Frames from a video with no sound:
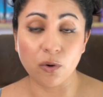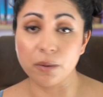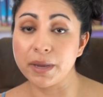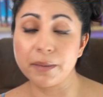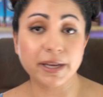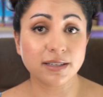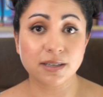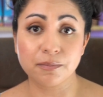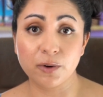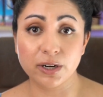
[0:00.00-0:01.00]
or maybe
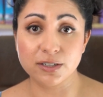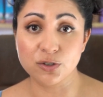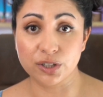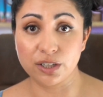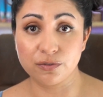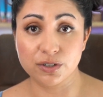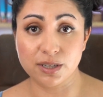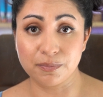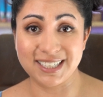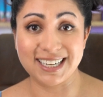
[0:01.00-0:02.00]
someone is looking for
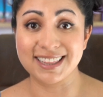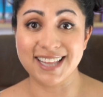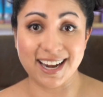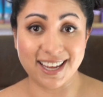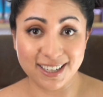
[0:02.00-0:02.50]
something in that